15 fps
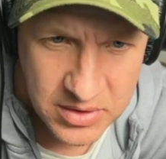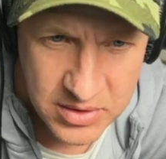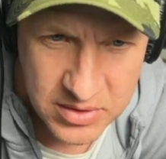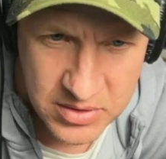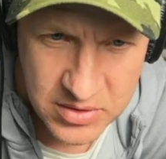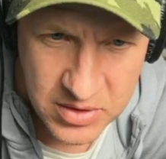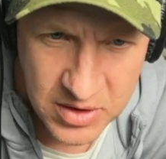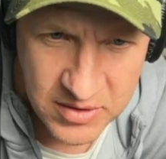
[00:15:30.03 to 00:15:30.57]

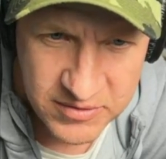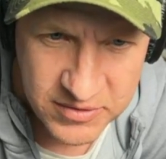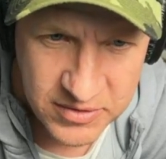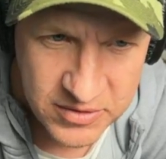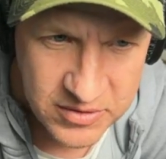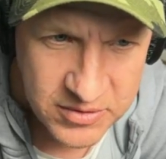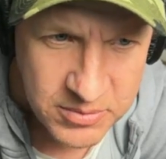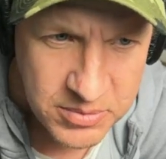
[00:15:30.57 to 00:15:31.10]

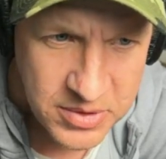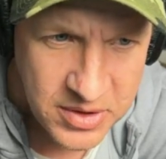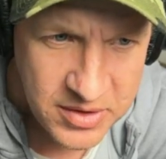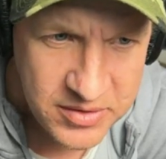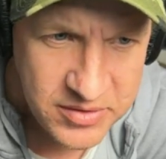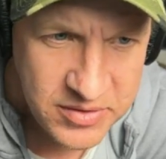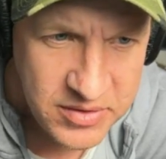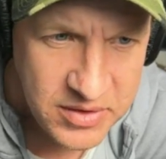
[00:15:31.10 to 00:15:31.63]
coffers,
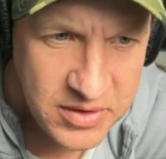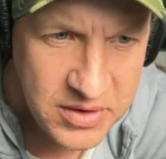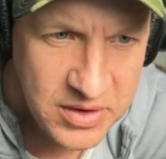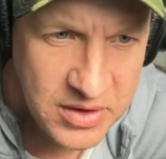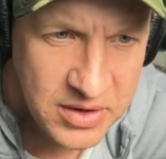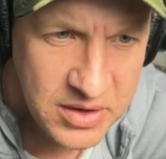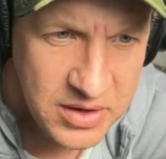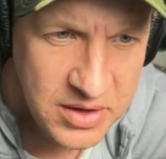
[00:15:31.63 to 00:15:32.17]
plus
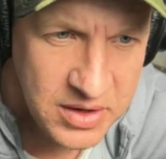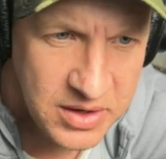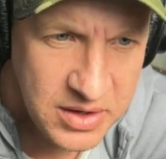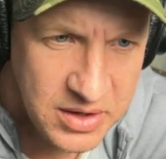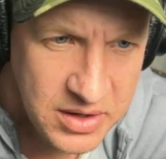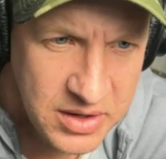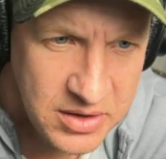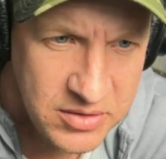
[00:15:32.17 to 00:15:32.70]

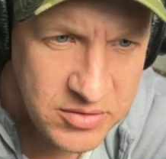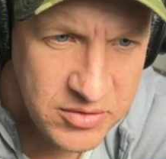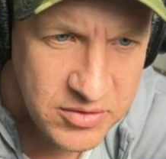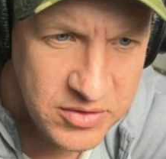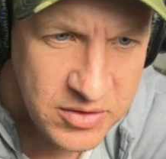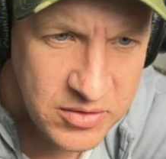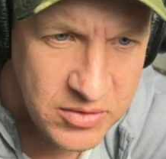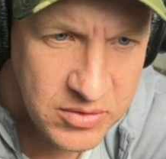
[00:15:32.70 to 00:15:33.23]
interest
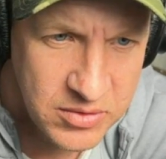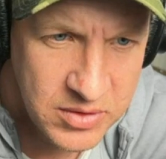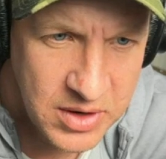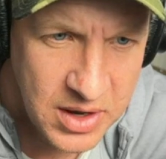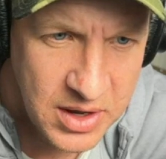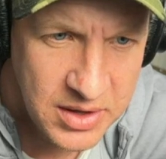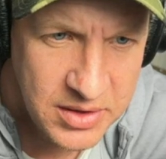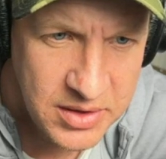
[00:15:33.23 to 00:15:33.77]
accrued
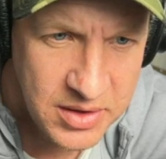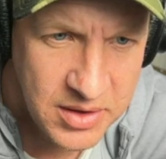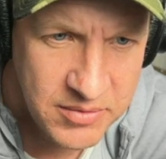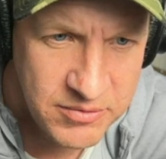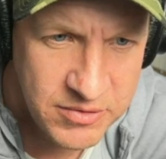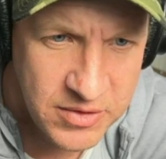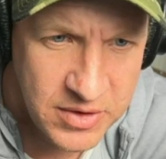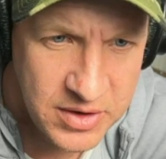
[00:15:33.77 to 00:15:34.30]
on the
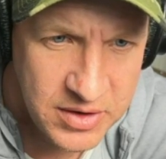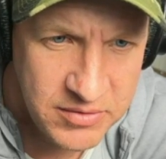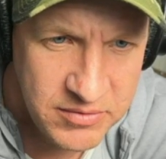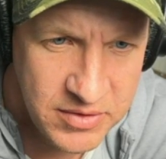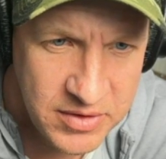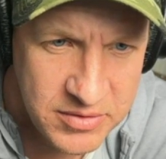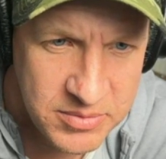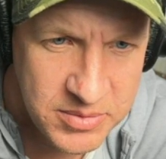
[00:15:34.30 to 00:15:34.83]
upfront
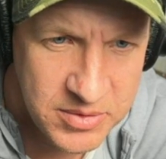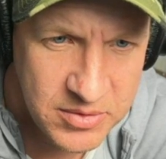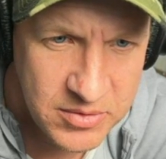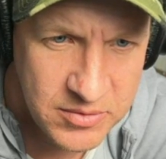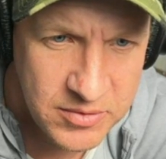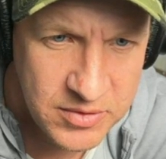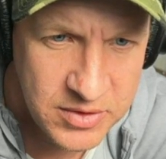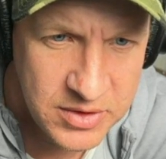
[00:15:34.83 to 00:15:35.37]
investment
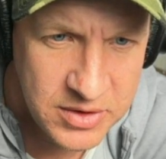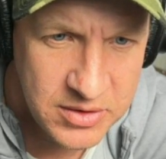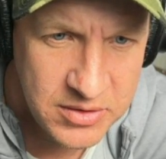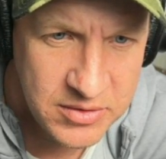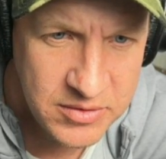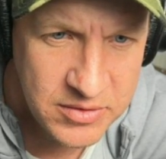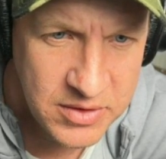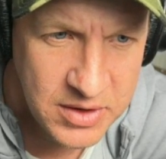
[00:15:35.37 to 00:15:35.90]
over the
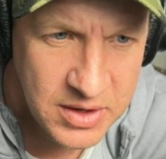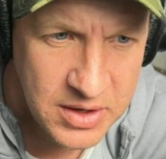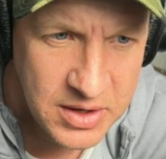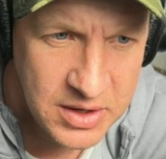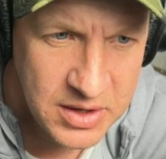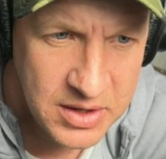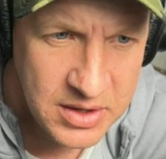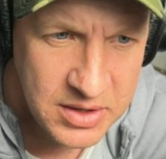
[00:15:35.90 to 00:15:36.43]
years.
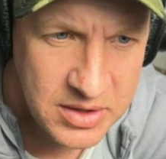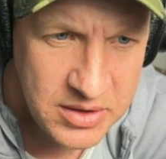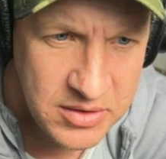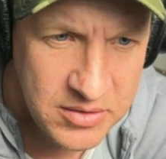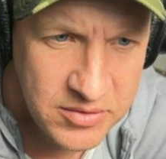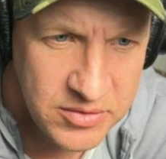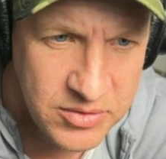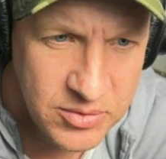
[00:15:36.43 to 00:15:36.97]

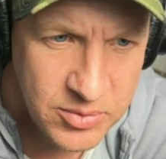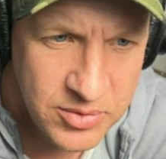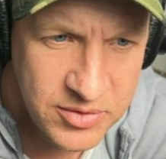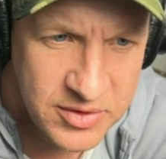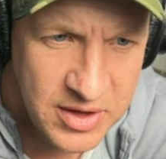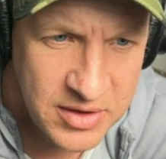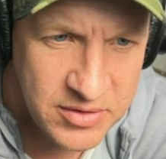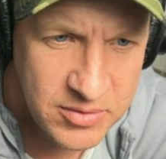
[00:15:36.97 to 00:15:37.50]
Leaders of the
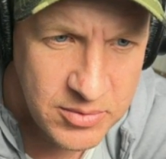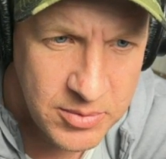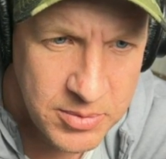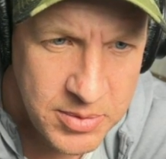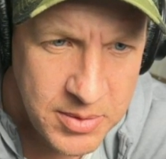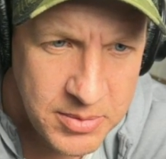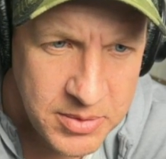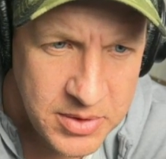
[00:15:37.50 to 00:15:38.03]
Wisconsin
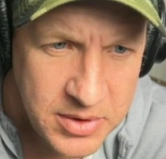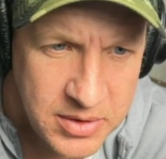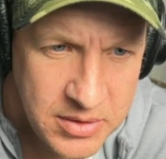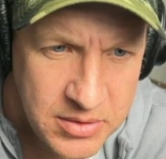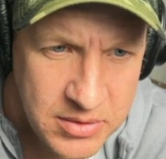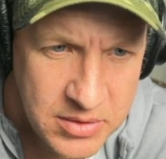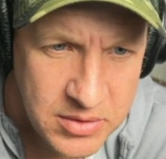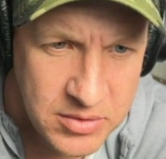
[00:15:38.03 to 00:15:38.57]

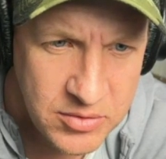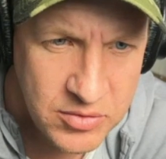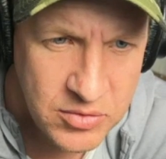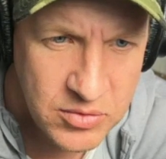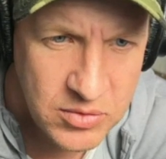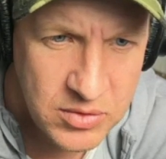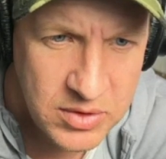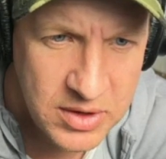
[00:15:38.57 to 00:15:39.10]

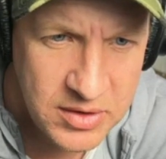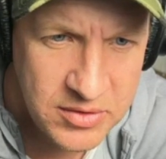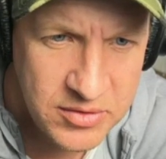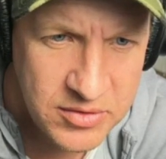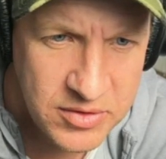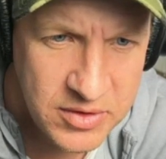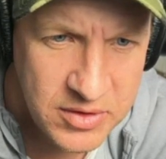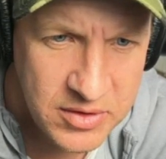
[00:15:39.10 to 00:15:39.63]
Republican-controlled
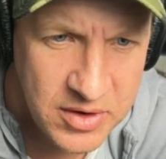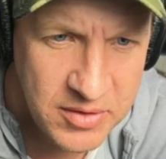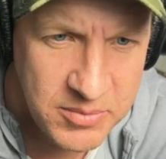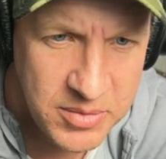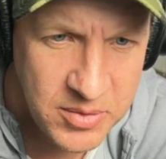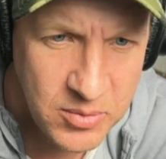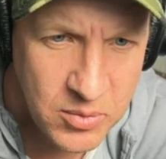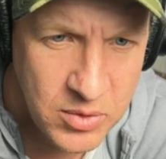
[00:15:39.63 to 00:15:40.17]
legislature have
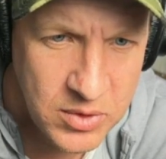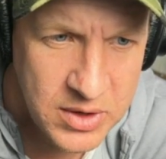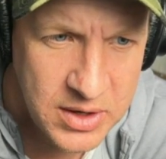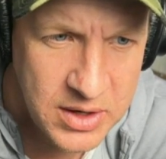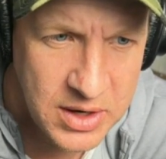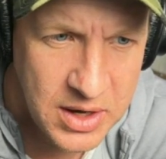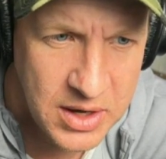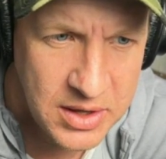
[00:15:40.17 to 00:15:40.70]
been
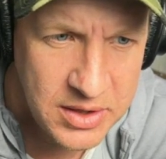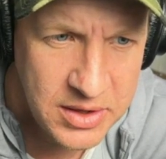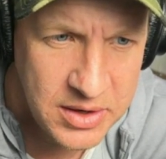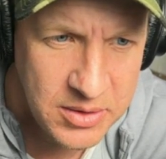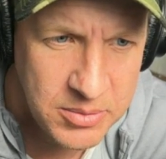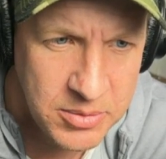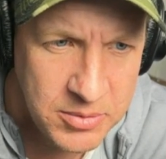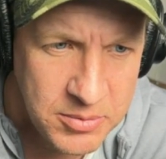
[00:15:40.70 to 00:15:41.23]
working on
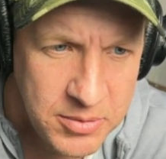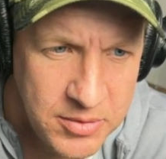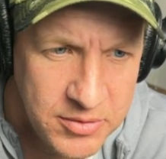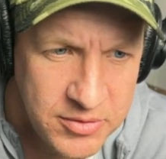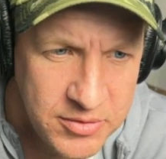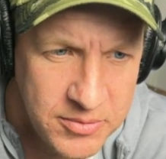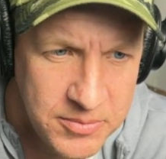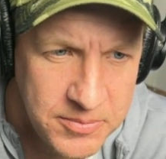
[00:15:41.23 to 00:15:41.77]
their proposal.